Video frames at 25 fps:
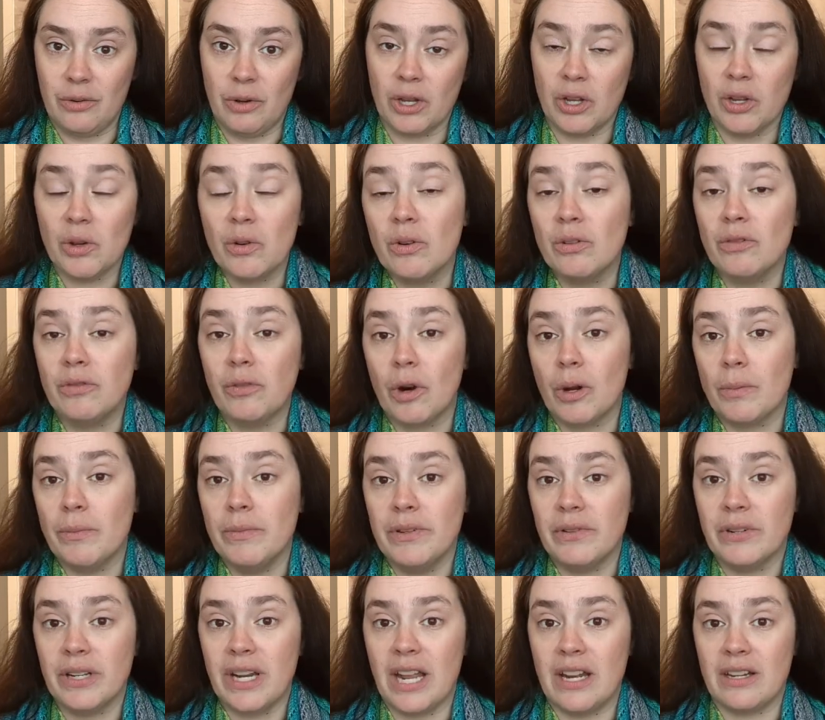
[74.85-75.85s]
a Google form. You
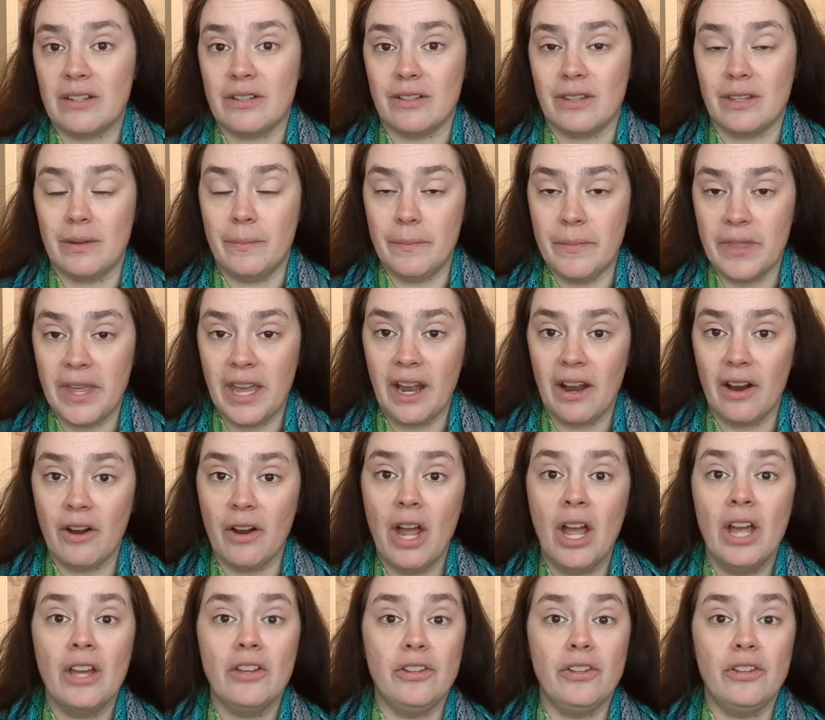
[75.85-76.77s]
can enter them there.